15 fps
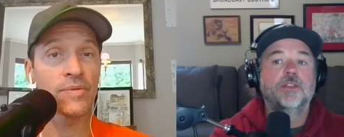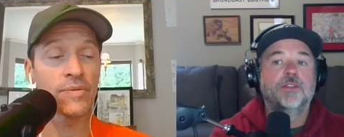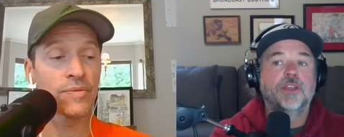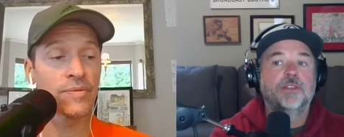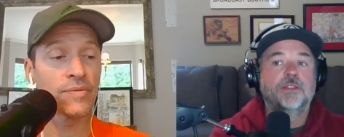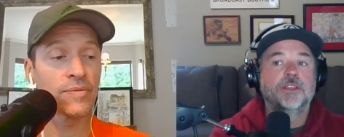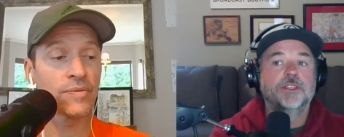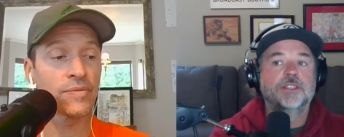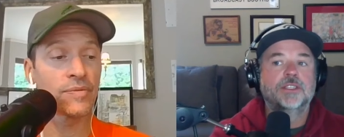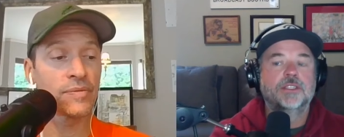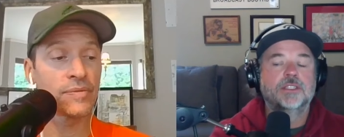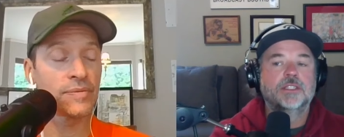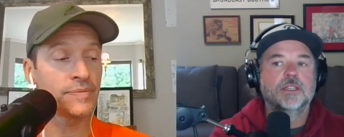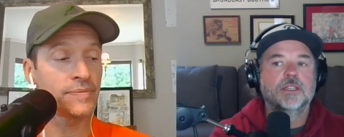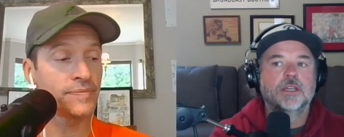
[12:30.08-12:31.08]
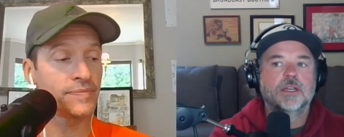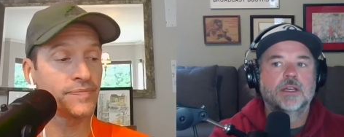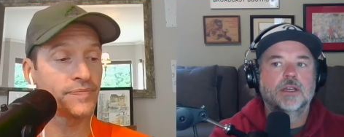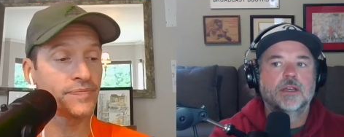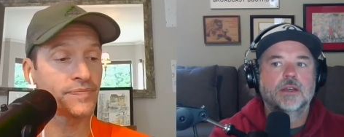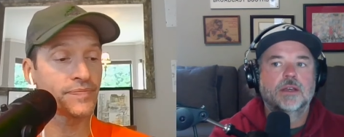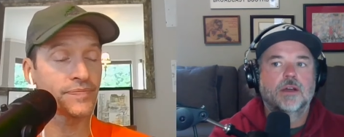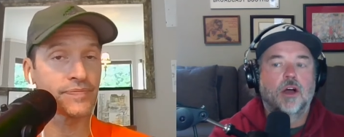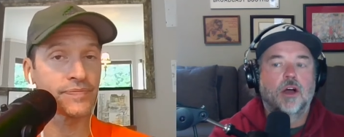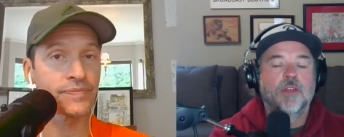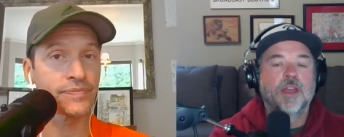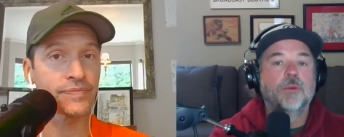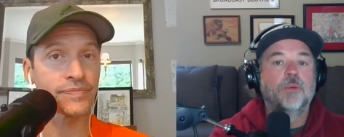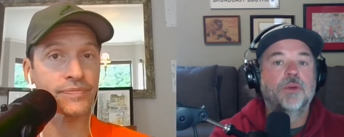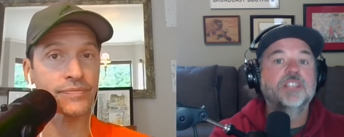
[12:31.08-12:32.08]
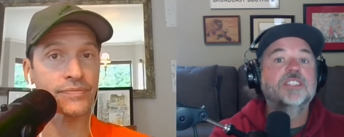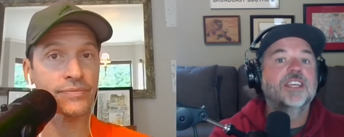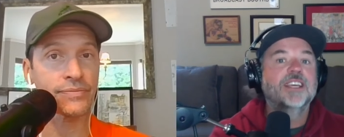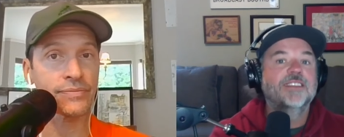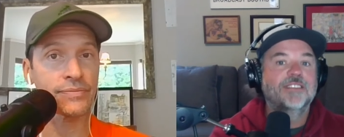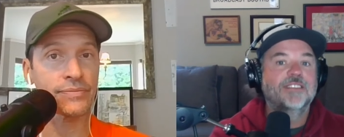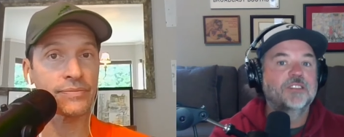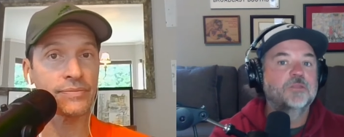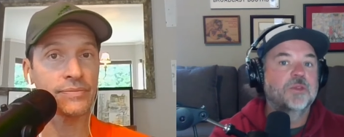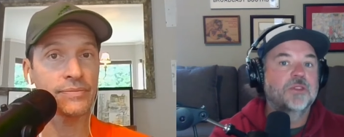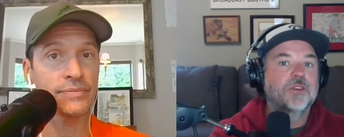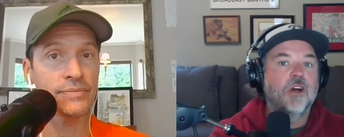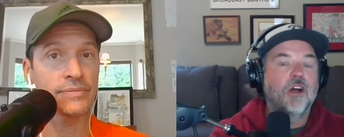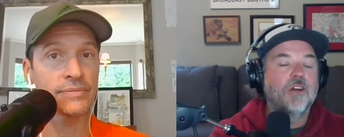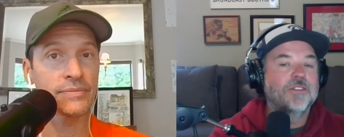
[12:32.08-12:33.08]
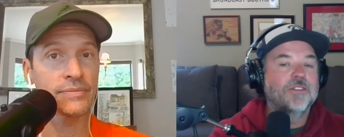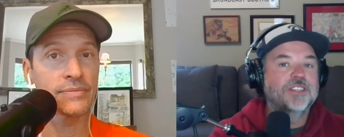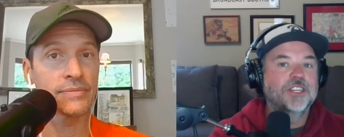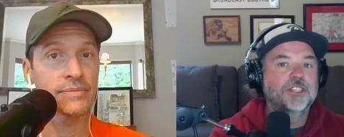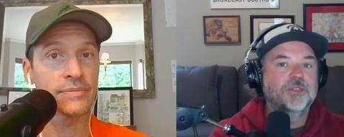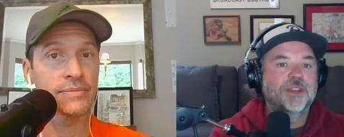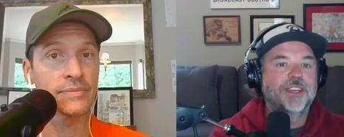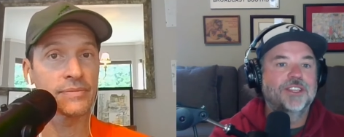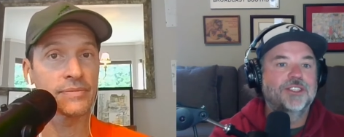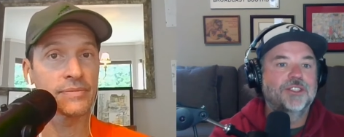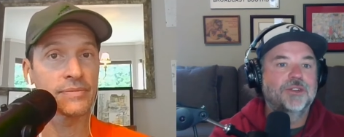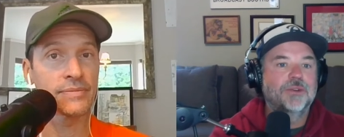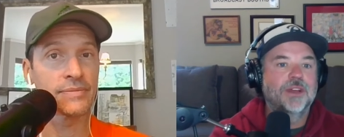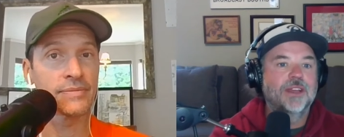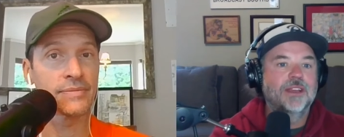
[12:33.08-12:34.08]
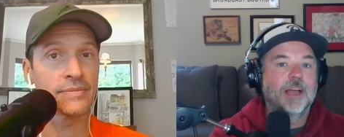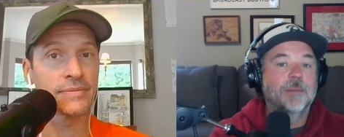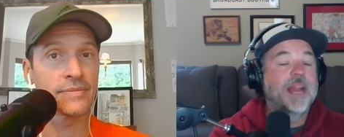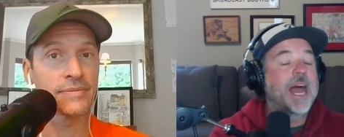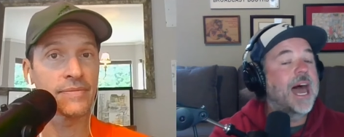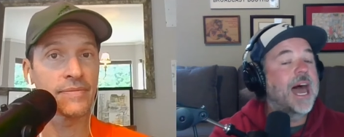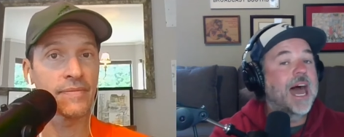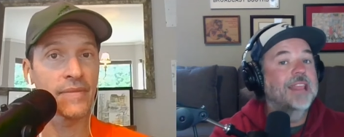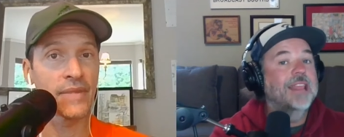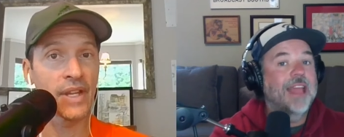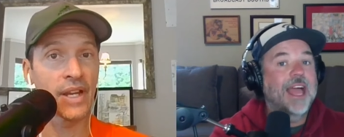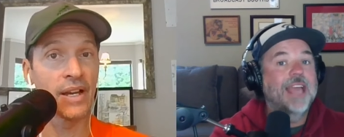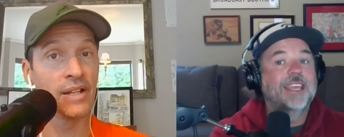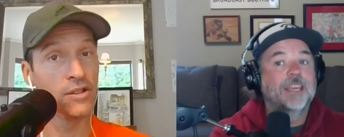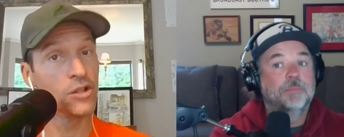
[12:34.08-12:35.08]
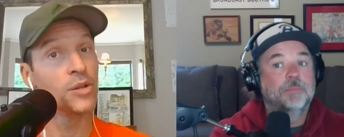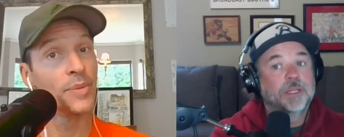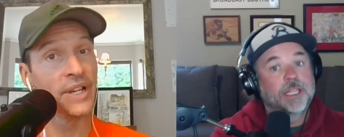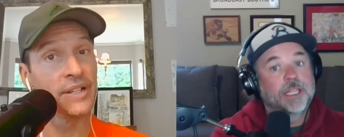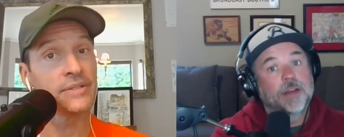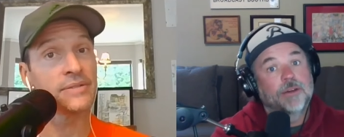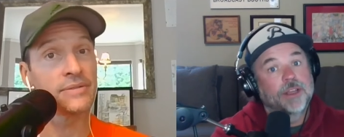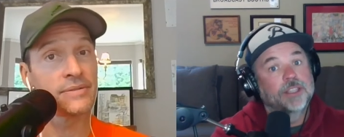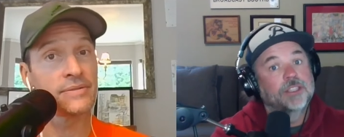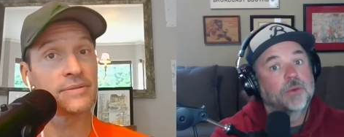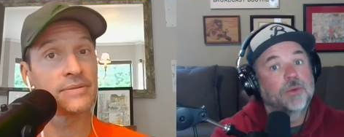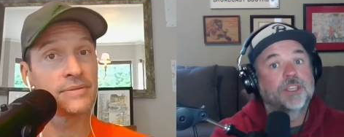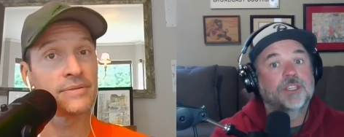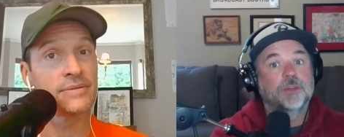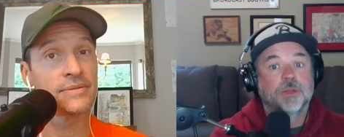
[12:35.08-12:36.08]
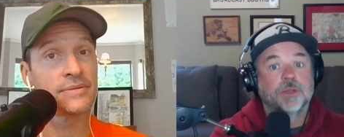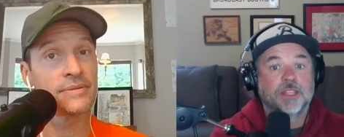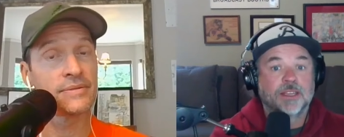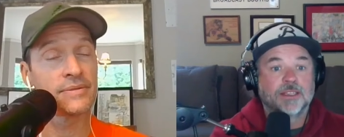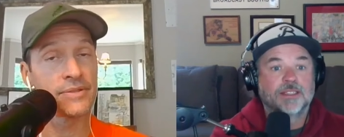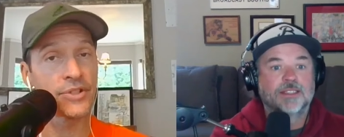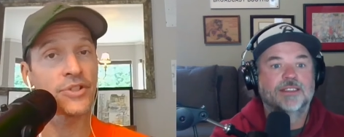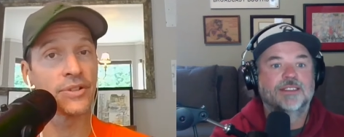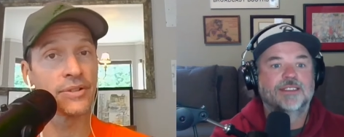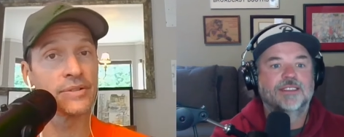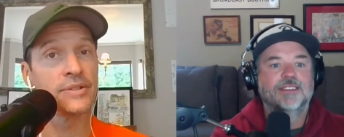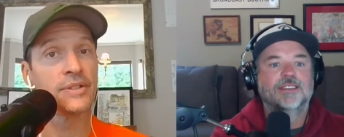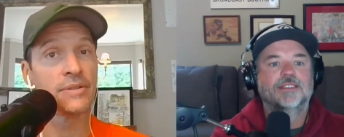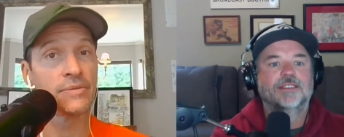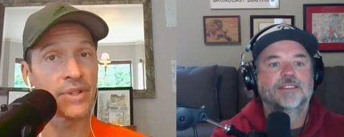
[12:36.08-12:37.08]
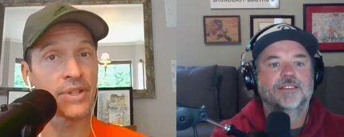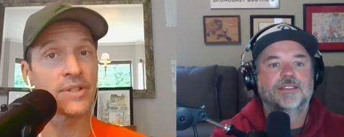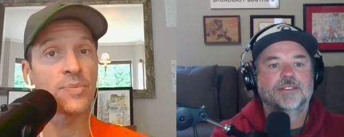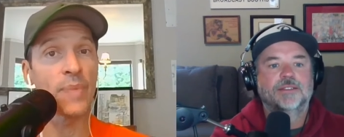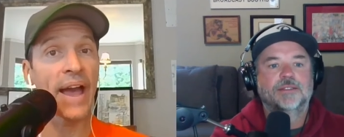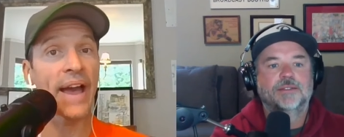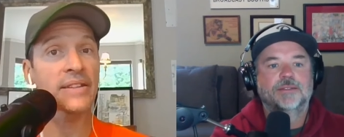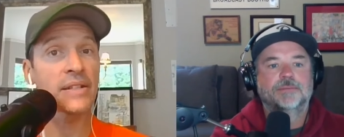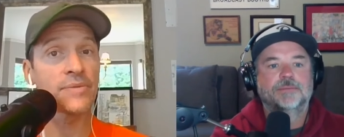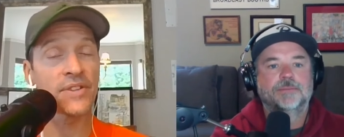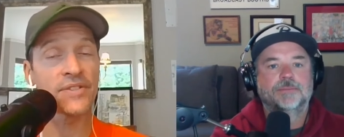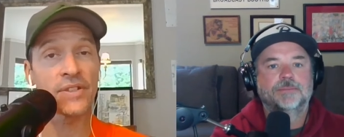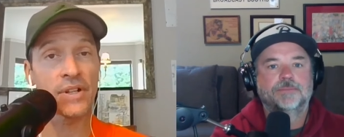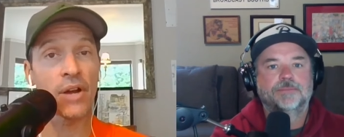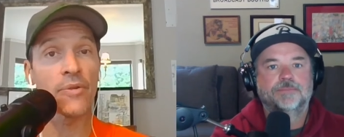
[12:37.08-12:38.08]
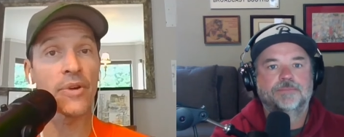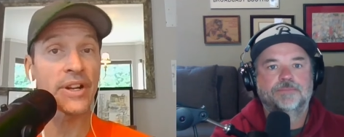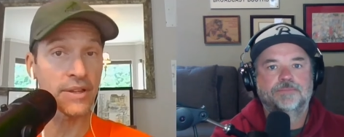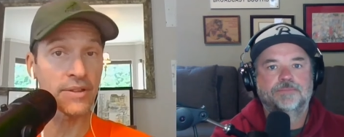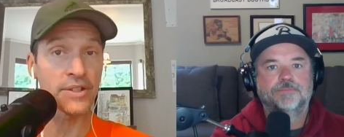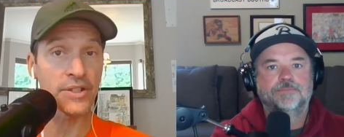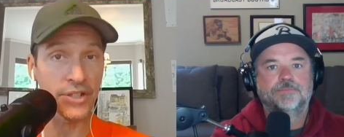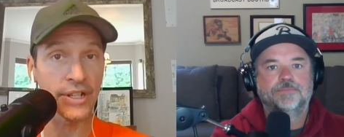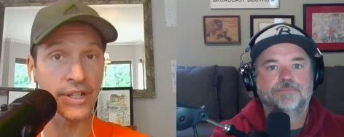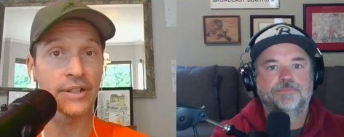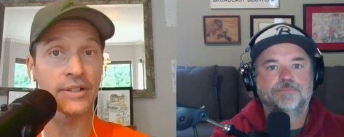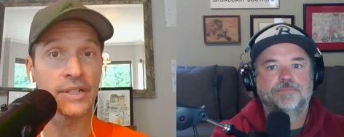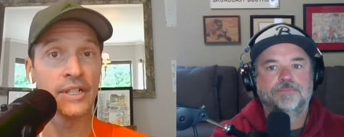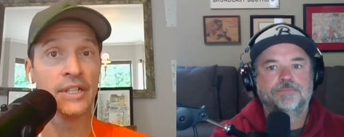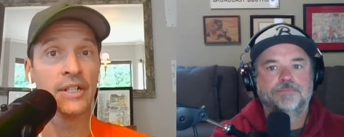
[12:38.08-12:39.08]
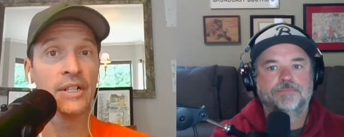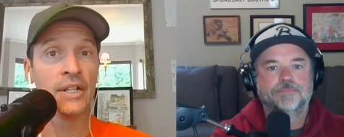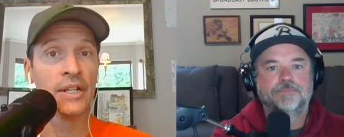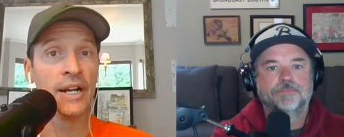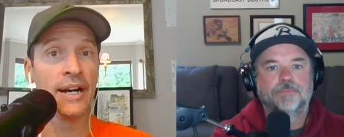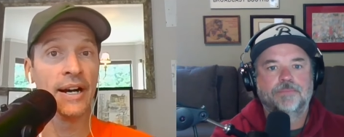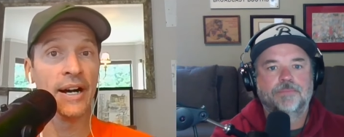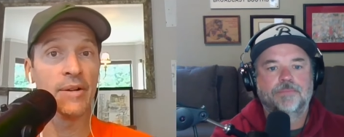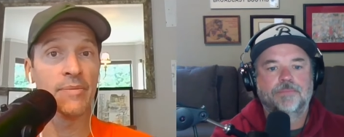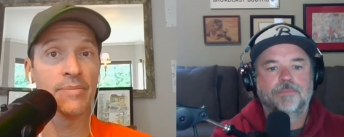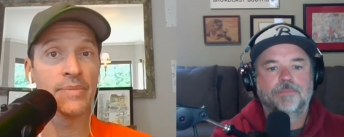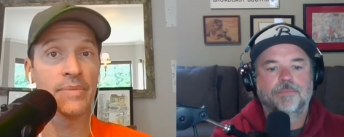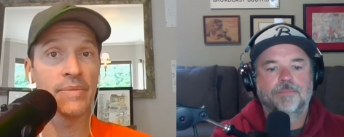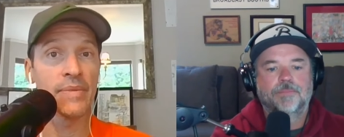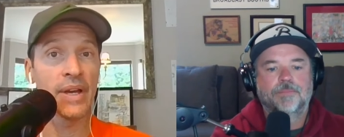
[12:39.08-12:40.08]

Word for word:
Speaker 1: think this is? Are they risking this with Garver's injury history? I mean, I, I like it, but bit. there
Speaker 2: is a risk with this. Sure, with his back that we've seen already this year. Um,